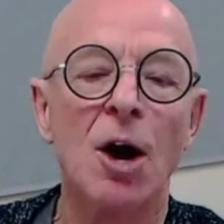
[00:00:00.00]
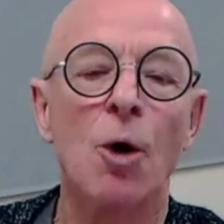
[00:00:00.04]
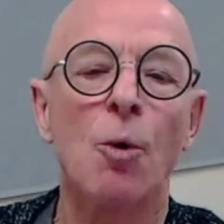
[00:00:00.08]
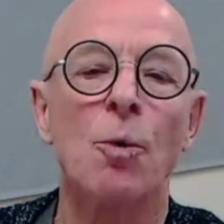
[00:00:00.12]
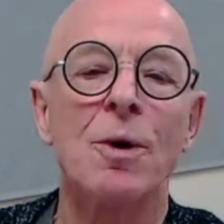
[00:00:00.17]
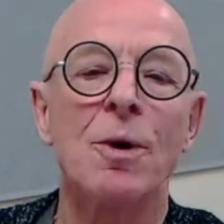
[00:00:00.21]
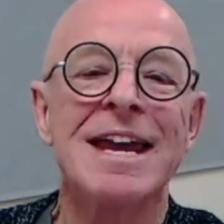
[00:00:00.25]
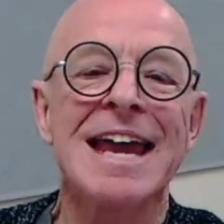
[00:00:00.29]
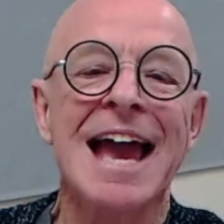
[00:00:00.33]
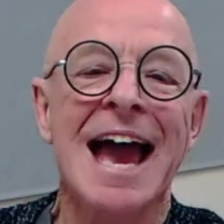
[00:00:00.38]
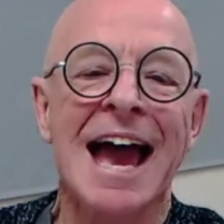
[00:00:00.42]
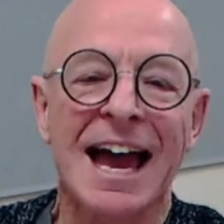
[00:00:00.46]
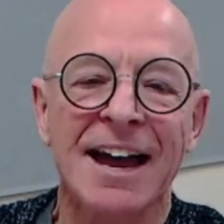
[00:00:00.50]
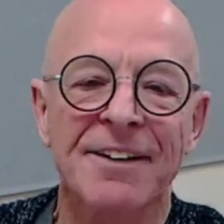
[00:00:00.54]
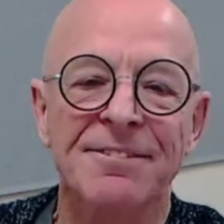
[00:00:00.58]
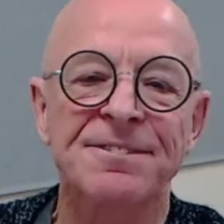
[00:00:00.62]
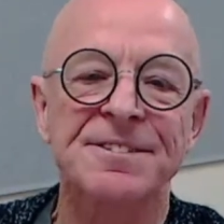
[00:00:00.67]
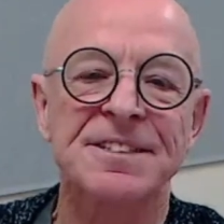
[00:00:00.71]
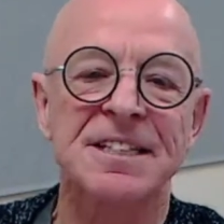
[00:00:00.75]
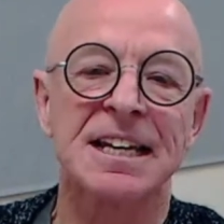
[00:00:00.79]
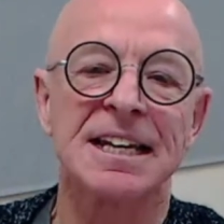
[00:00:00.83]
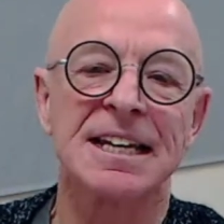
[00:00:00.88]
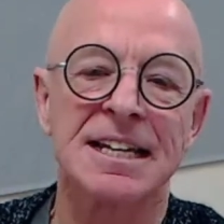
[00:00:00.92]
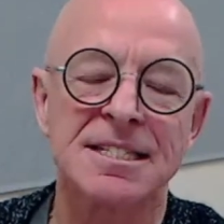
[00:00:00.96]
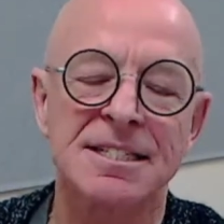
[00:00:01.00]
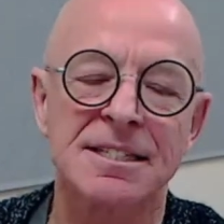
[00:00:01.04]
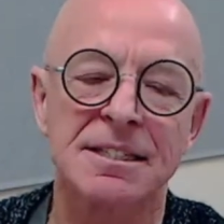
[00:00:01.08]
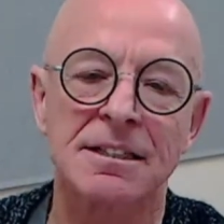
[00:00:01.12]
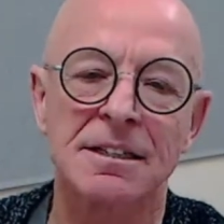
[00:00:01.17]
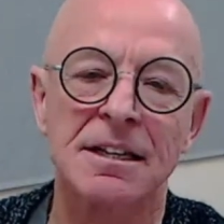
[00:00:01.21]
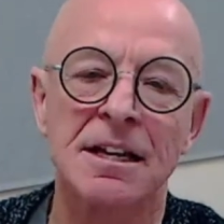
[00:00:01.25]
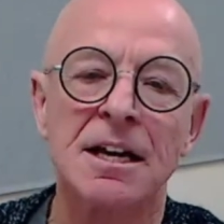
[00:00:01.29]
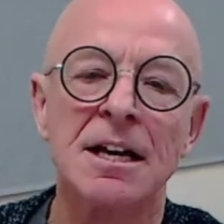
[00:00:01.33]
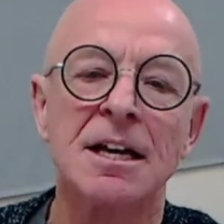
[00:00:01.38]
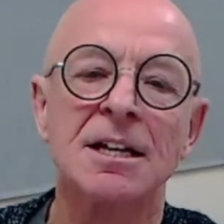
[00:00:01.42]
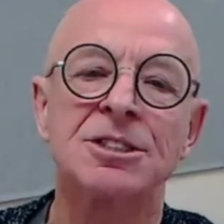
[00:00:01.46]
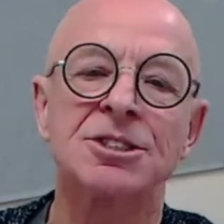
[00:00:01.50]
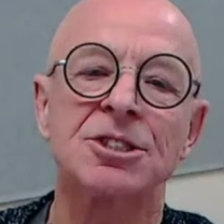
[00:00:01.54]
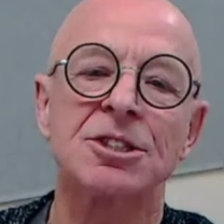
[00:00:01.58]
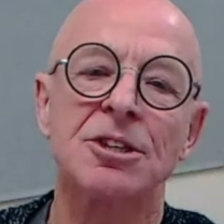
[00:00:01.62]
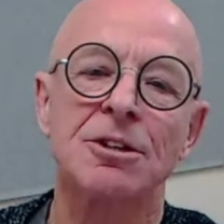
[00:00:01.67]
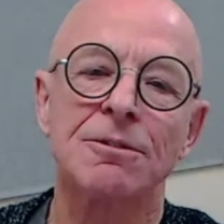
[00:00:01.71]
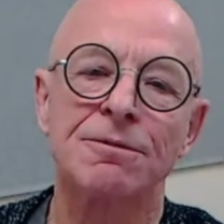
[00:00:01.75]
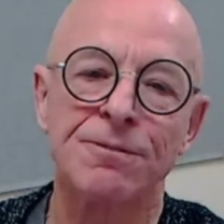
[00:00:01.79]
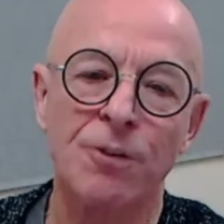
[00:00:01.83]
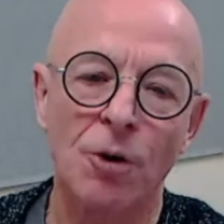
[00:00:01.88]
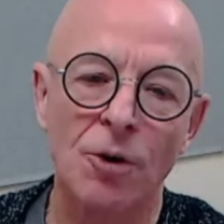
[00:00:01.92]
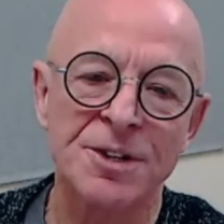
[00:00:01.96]
We have to listen to
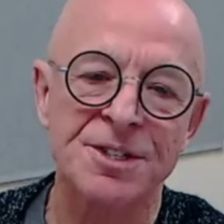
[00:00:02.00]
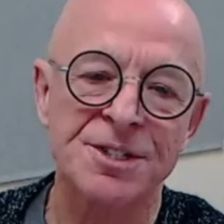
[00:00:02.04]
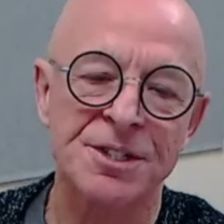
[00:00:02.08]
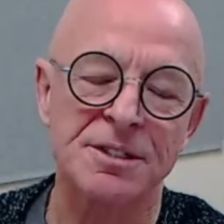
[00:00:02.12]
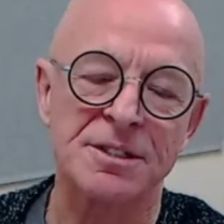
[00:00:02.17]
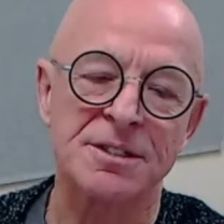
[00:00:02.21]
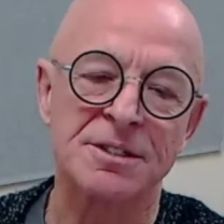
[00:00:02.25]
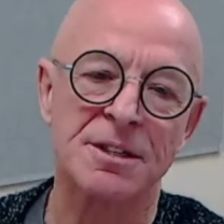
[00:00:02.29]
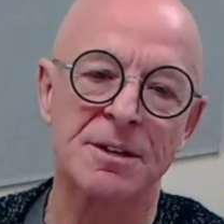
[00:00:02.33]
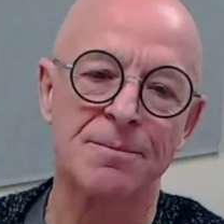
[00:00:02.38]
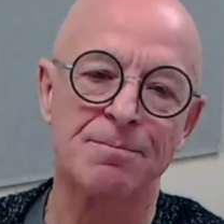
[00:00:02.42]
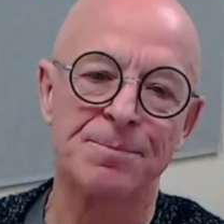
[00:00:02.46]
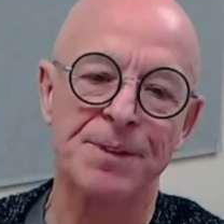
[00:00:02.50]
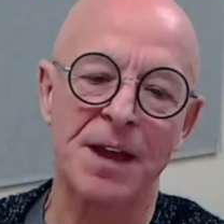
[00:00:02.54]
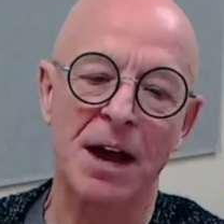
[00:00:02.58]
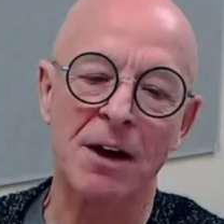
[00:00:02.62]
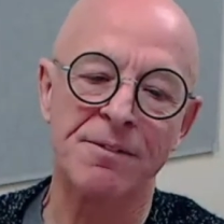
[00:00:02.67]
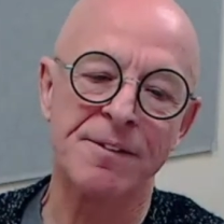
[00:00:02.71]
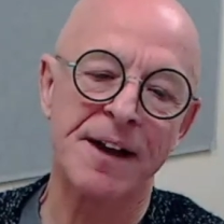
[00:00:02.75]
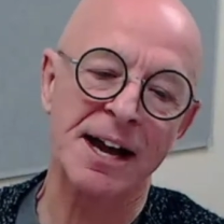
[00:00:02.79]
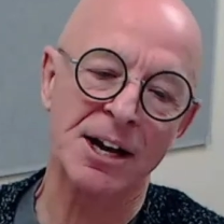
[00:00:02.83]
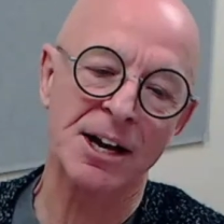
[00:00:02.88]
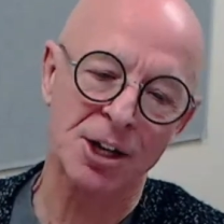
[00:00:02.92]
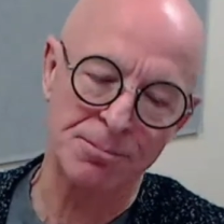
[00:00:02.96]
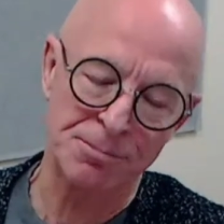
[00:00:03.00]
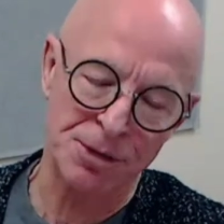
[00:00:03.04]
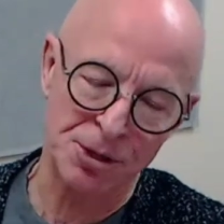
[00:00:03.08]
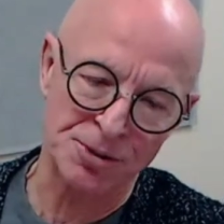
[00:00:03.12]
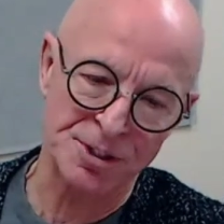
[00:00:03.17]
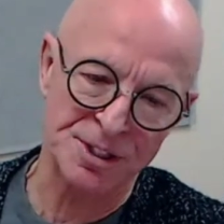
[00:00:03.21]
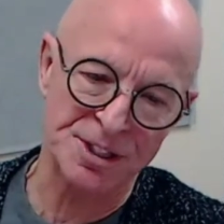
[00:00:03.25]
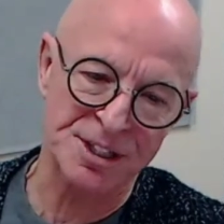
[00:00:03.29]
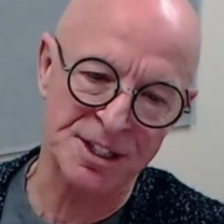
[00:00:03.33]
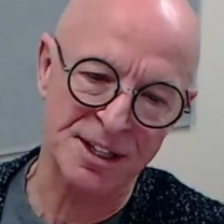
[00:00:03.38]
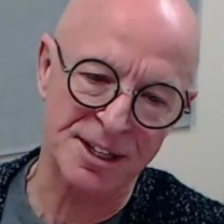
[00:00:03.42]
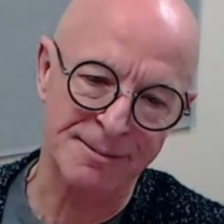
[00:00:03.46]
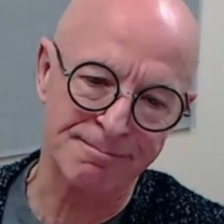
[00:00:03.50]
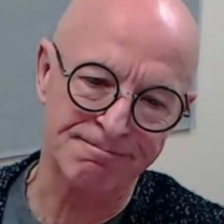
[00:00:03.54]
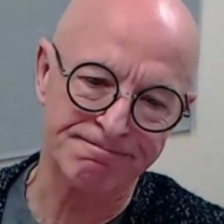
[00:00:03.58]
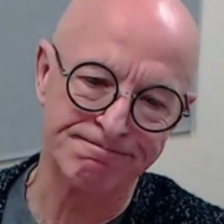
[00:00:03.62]
the voices of our community.